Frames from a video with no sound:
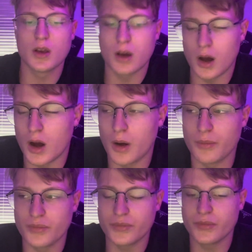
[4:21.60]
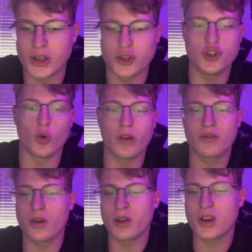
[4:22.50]
Then
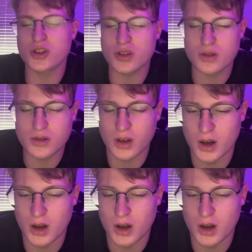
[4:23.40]
joint variation,